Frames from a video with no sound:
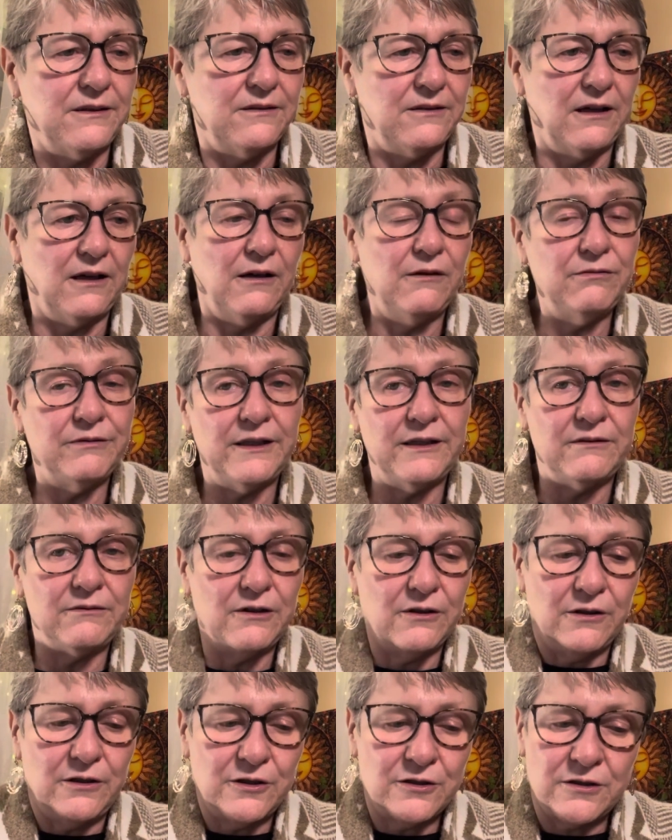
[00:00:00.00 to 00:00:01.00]
I'll read
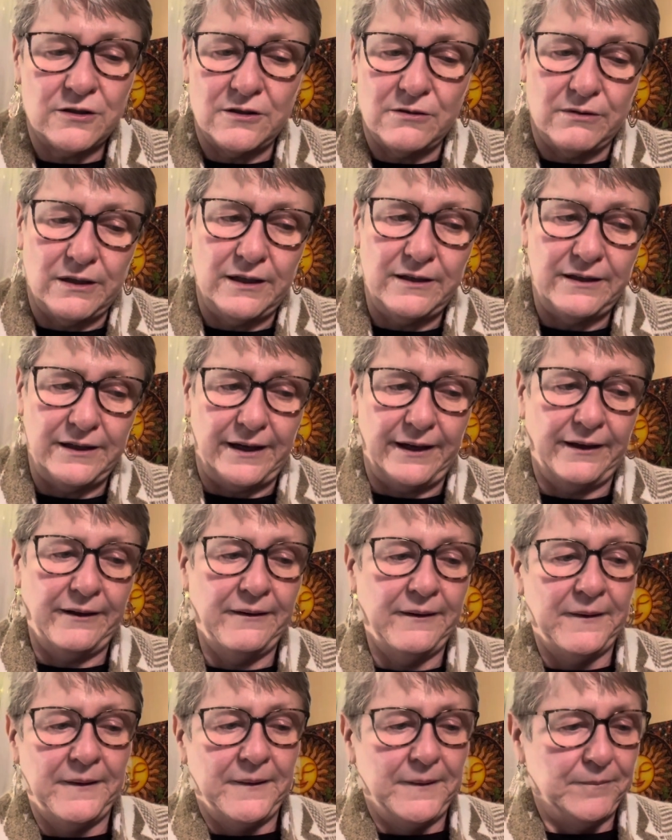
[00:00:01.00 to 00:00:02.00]
Ursula one day.
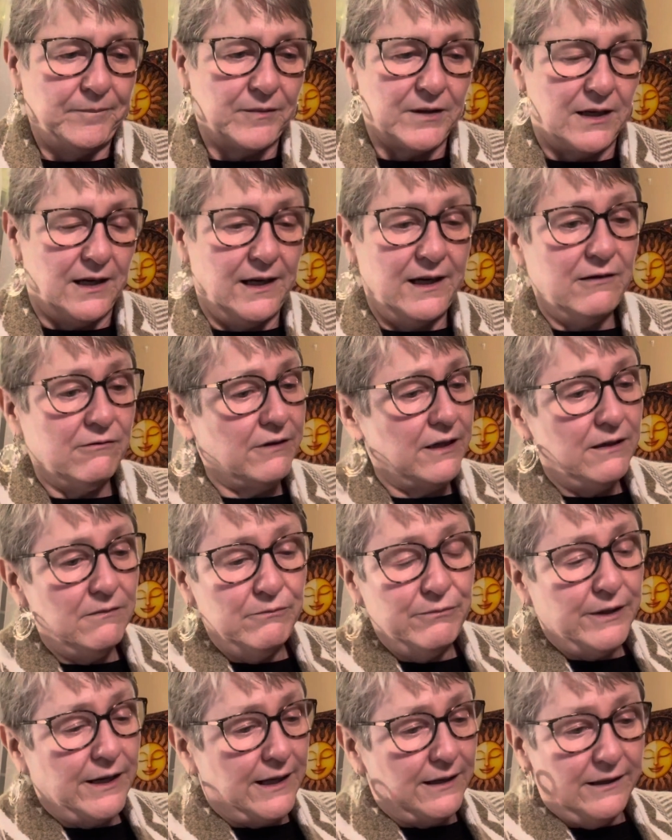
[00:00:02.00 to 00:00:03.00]
I ain't reading
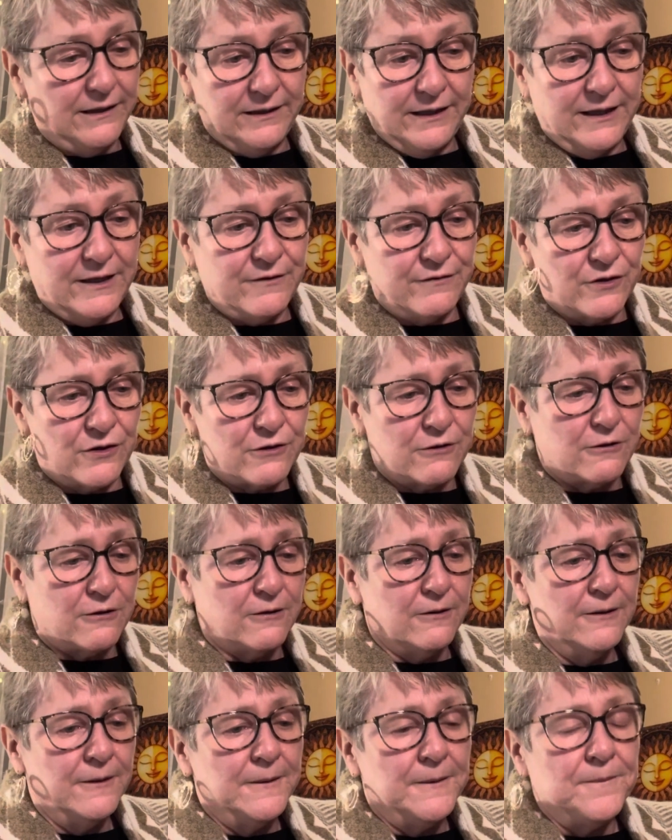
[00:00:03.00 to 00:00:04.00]
Bradley, that's for
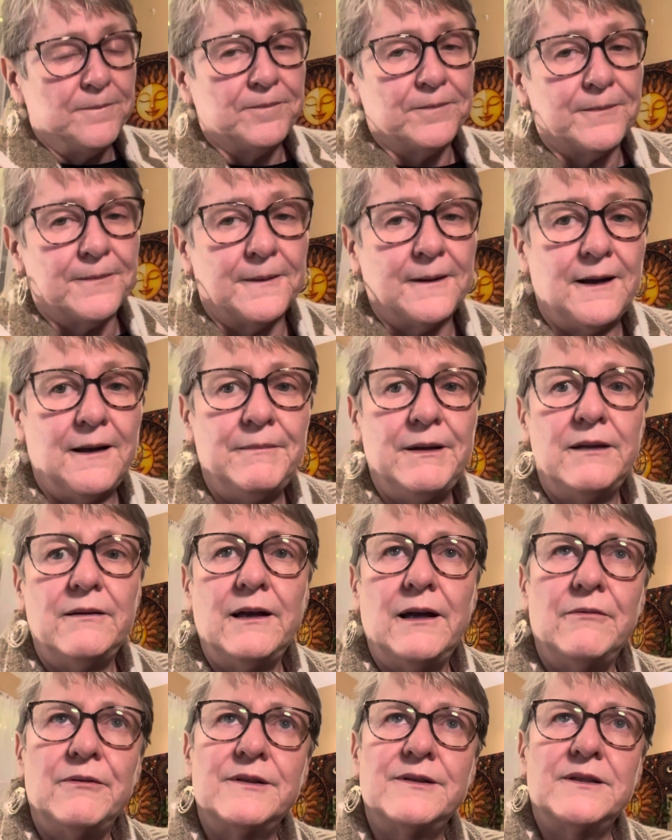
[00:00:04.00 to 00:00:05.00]
sure. I mean,
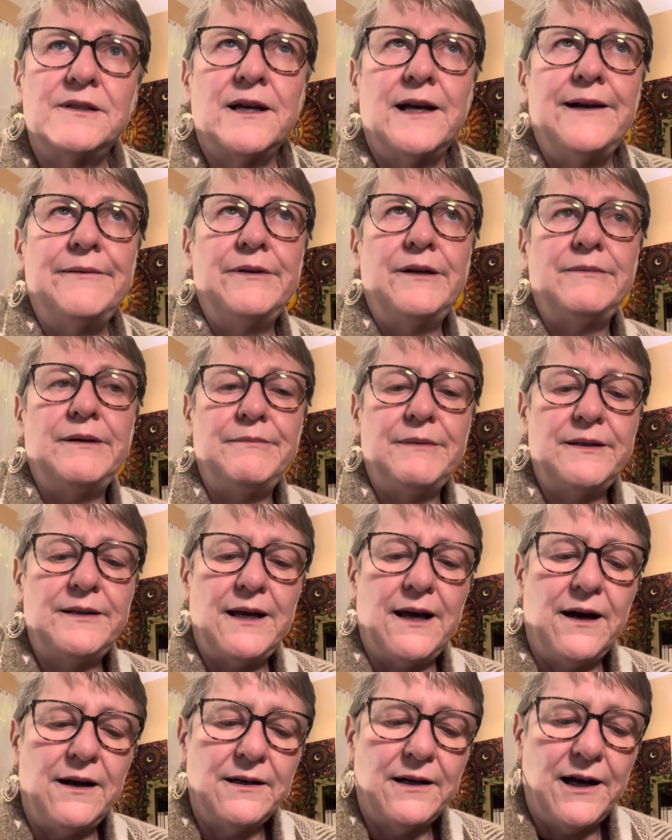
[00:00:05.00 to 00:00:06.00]
it was a time when my mother
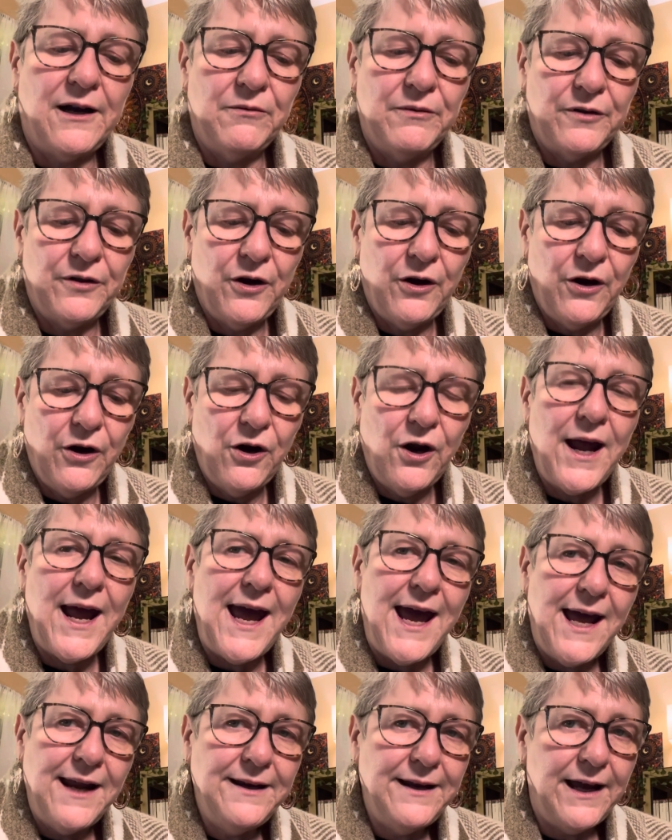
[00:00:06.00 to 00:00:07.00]
hung out with her
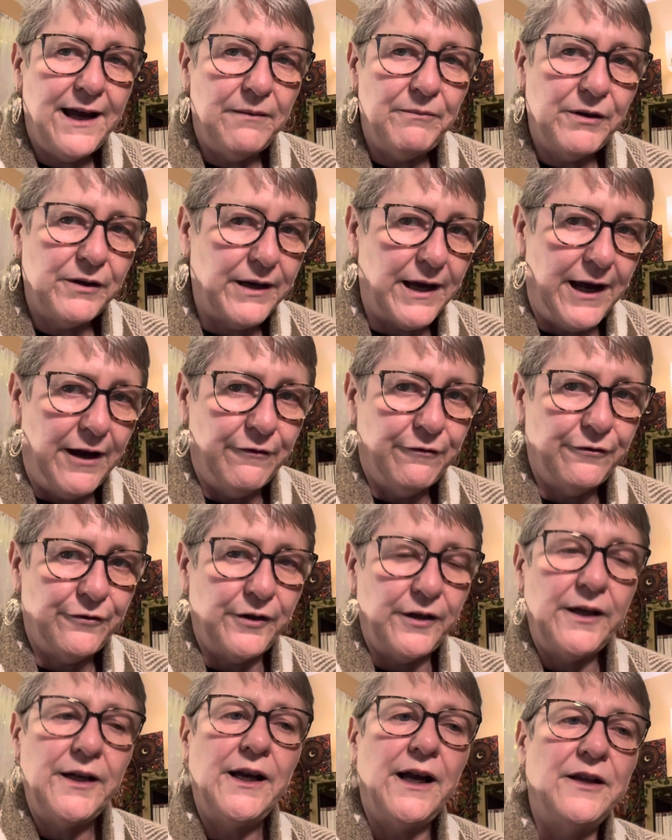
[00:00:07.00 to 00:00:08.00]
and Anne
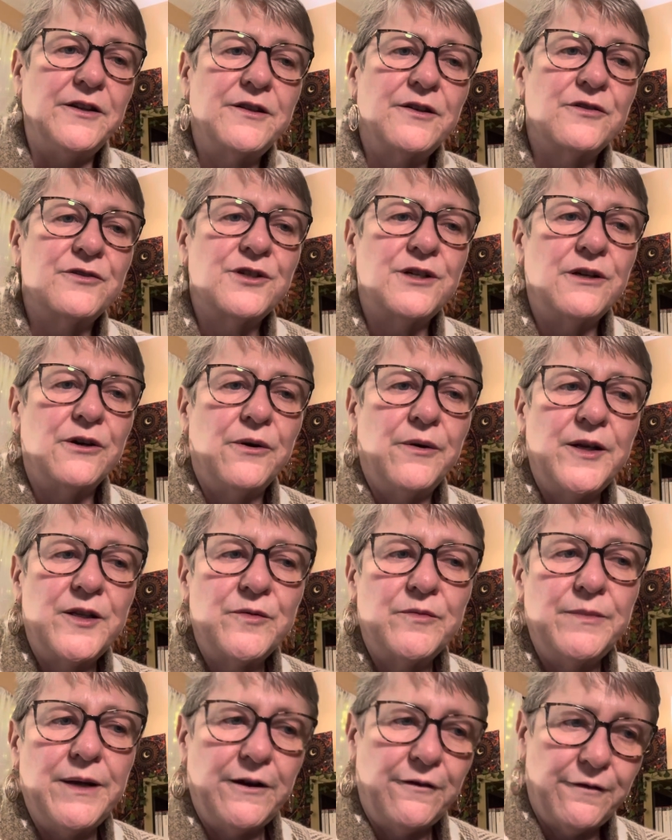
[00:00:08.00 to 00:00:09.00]
McCaffrey. And so she always
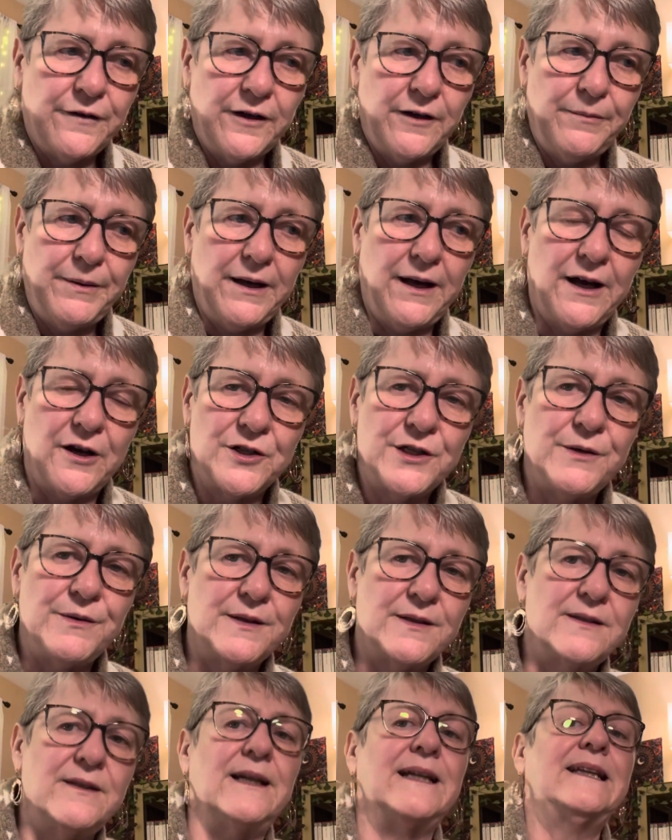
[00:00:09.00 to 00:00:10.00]
would make fun about how she
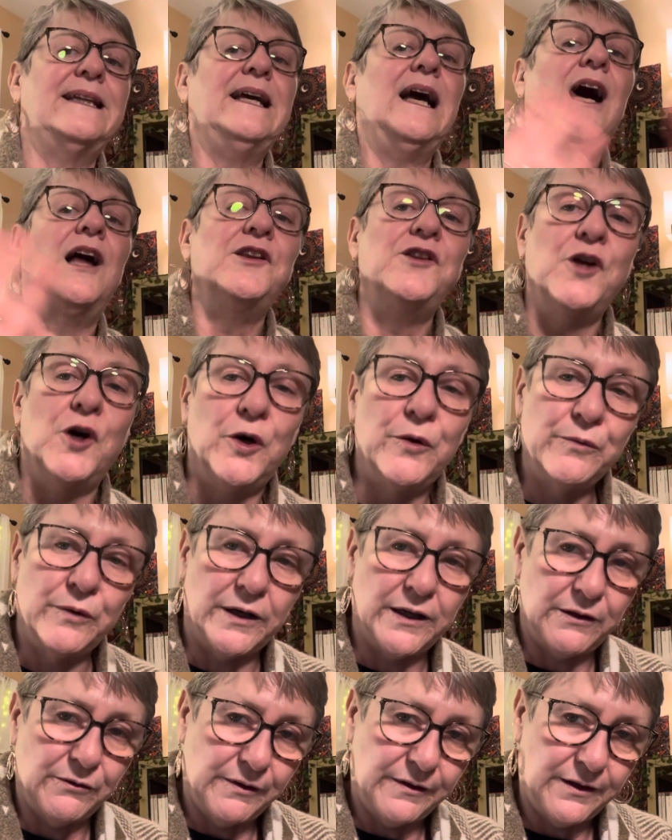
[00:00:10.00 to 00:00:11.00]
was like the unknown
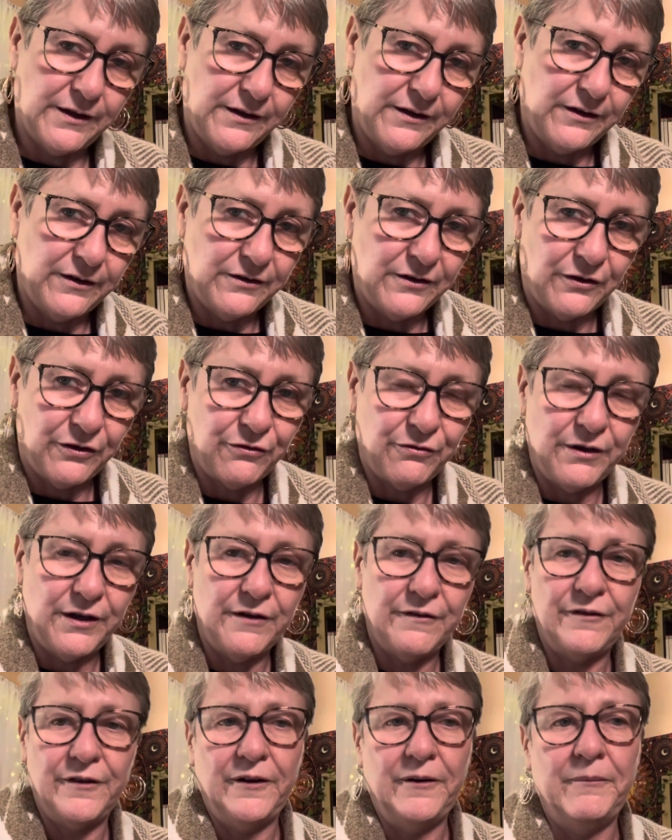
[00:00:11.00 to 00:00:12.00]
one within the three
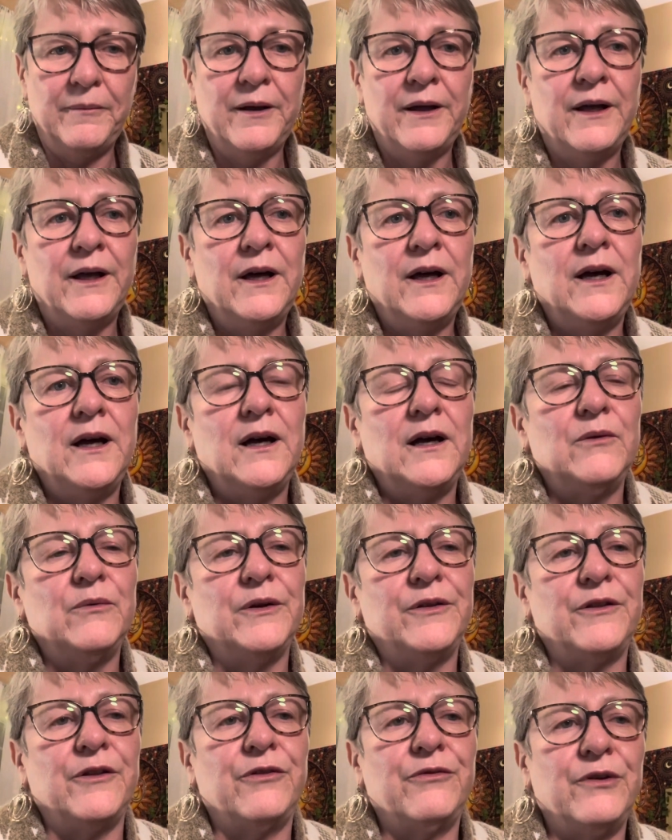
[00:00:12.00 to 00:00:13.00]
of them,
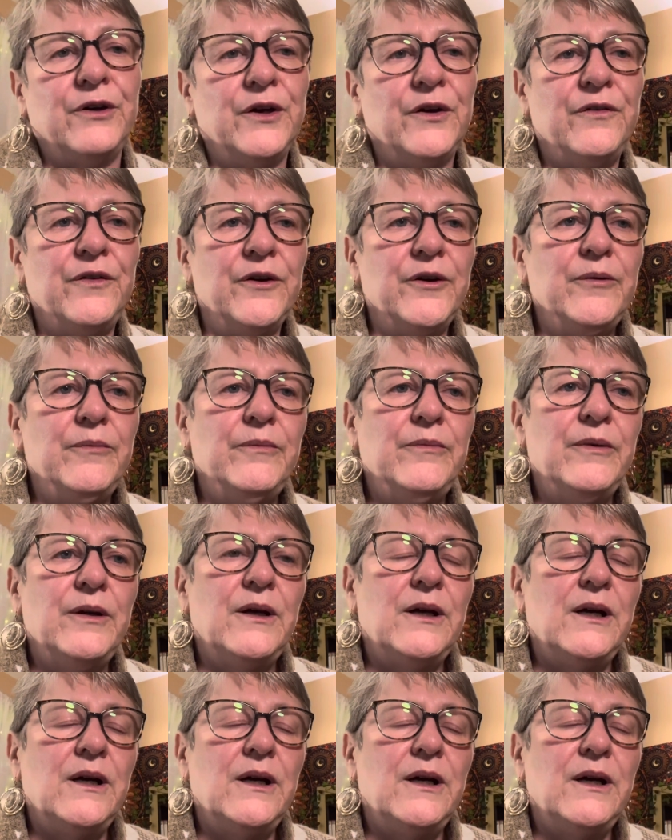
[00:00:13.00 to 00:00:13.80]
with the three of them.